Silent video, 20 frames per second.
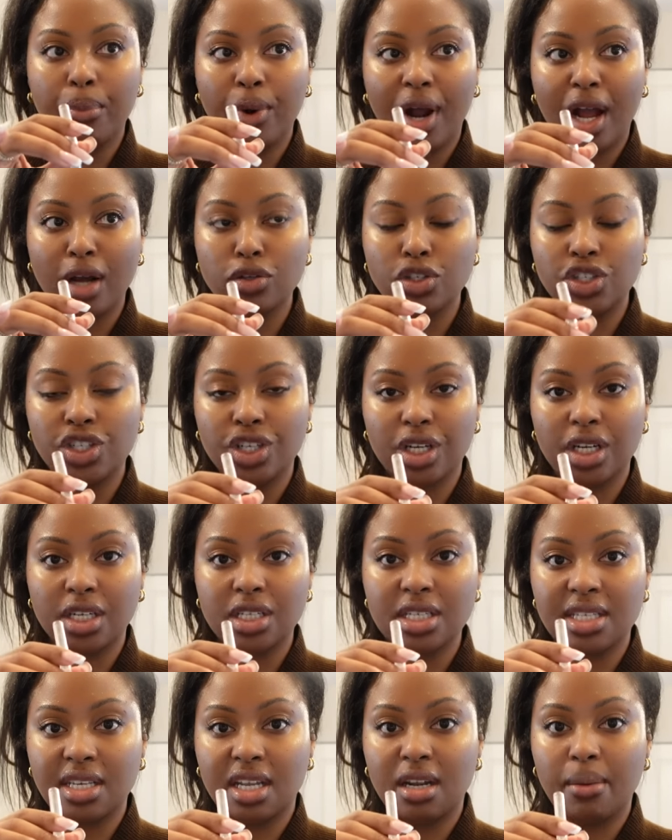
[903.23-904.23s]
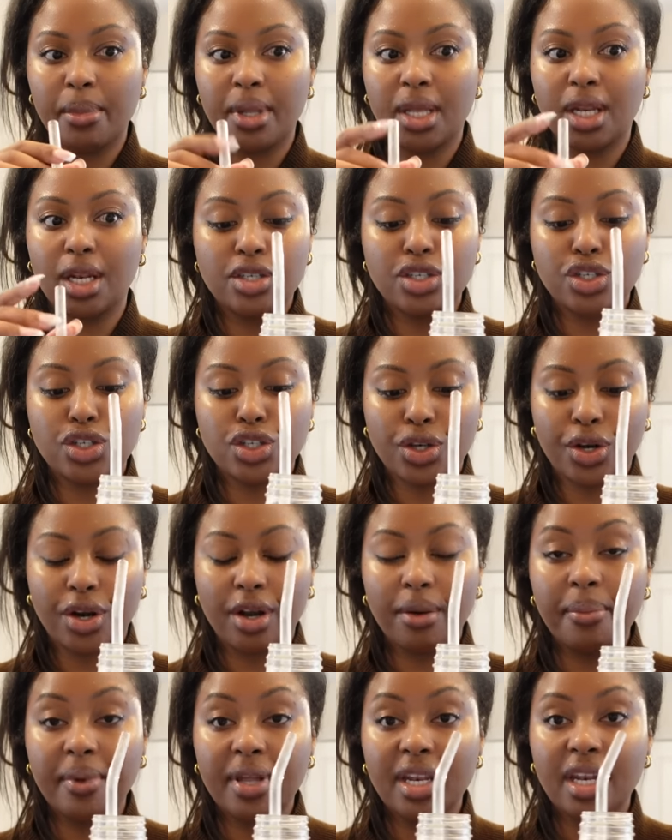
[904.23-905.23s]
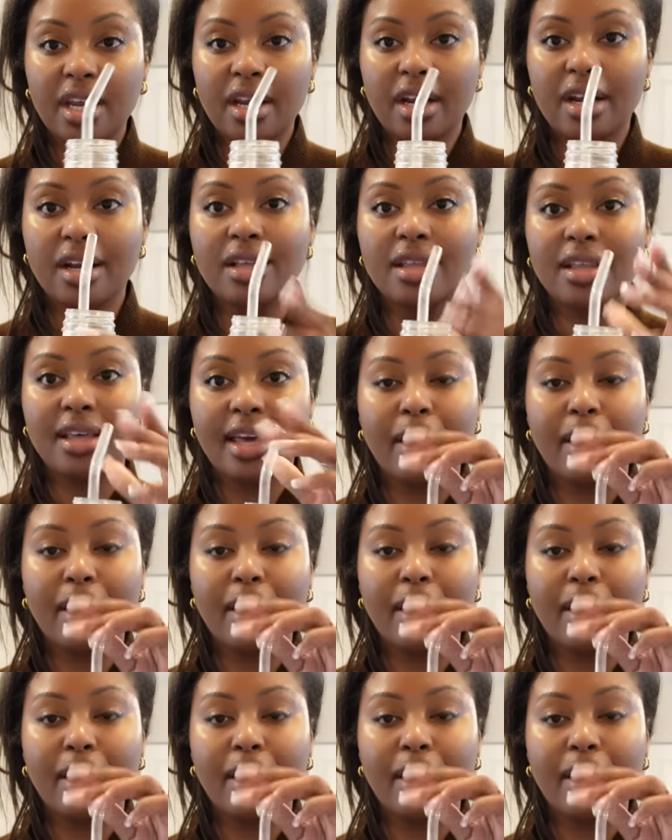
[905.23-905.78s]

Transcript: brown sugar cinnamon syrup in here,